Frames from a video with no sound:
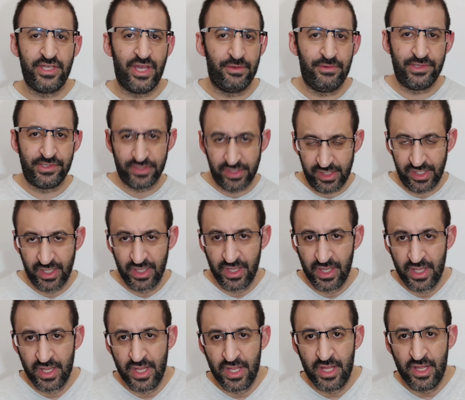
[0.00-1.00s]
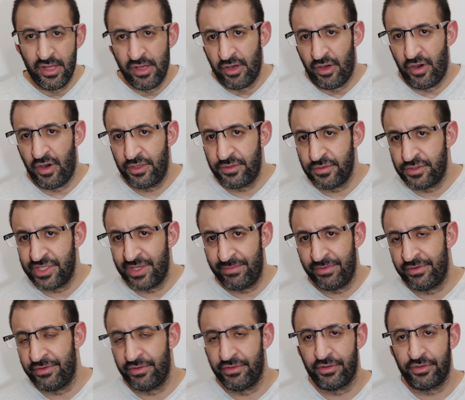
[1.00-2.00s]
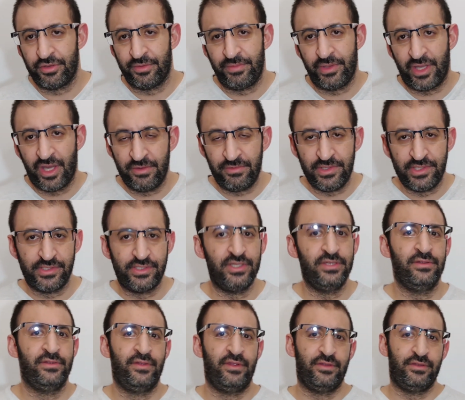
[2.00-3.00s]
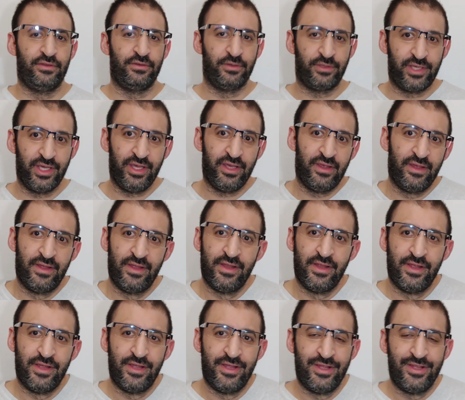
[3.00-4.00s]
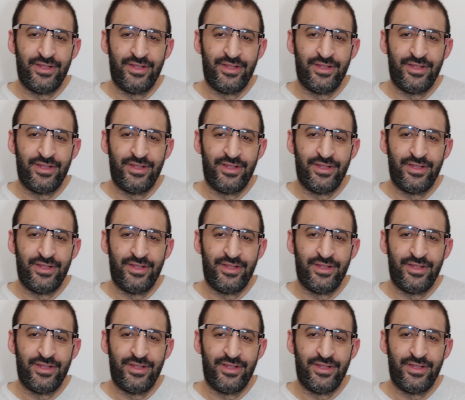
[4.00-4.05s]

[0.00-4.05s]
I will see, or to jump another topic. I will see. Okay.